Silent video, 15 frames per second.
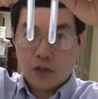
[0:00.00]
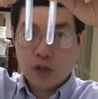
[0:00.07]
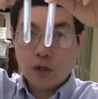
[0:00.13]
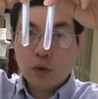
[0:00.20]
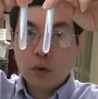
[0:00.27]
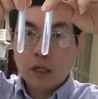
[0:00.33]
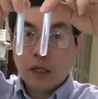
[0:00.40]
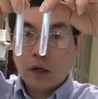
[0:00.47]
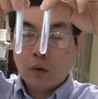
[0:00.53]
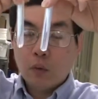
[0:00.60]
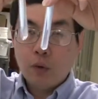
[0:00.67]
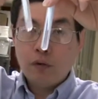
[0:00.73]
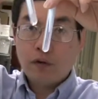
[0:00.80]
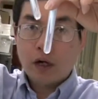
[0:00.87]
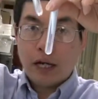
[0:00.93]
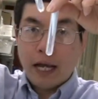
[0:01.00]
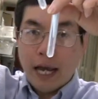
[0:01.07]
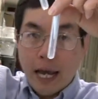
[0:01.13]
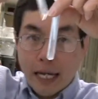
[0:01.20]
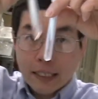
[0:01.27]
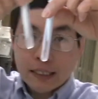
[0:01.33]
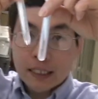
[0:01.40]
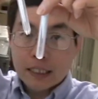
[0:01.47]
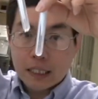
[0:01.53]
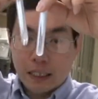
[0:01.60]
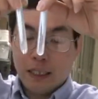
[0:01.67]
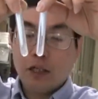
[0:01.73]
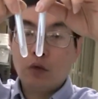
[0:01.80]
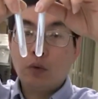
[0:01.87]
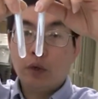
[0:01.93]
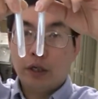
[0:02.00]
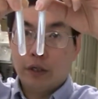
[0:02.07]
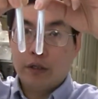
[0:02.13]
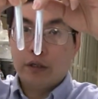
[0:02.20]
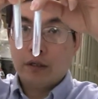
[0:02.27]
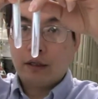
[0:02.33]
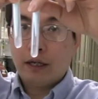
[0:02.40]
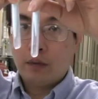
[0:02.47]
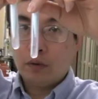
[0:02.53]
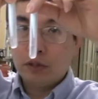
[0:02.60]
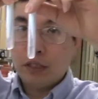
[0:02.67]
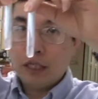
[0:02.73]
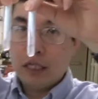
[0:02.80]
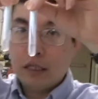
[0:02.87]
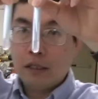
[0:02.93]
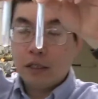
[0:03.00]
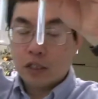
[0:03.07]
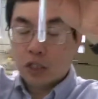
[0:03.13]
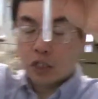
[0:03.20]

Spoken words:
So we've got excess liquid that was in the